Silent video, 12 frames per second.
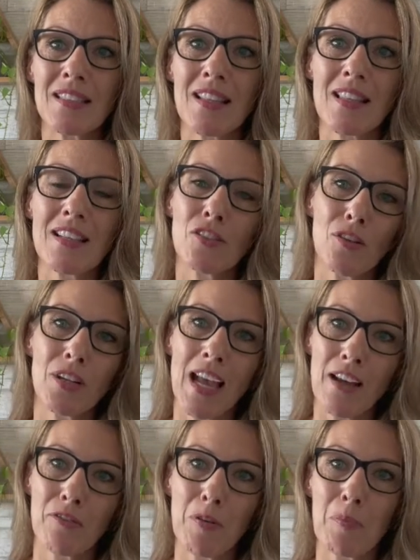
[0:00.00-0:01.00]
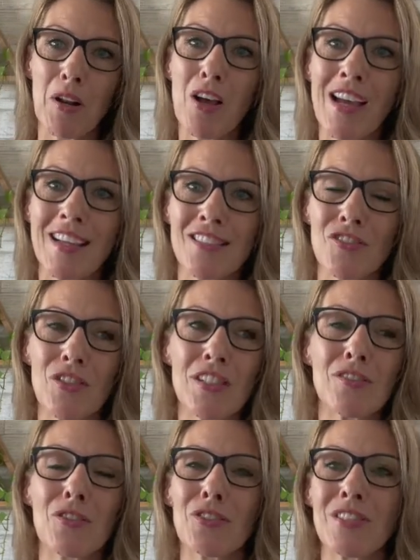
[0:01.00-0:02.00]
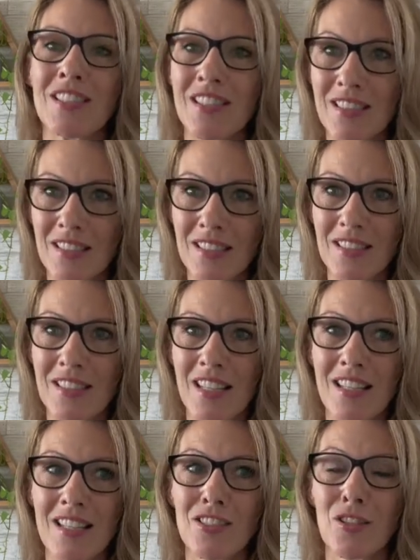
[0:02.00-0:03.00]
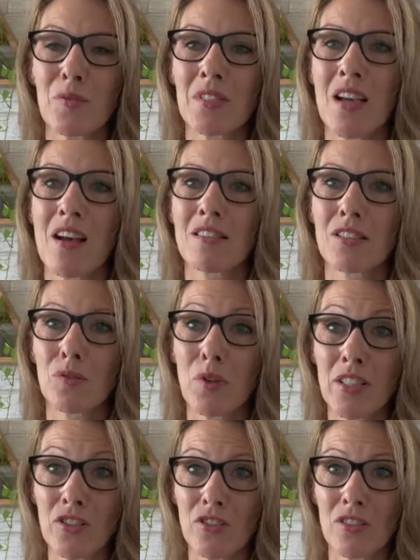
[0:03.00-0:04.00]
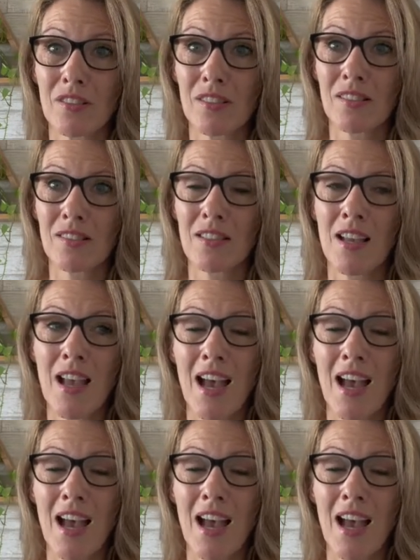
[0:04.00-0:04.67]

that they don't know how to apply it. So there's no consistency. There's no one to ask questions.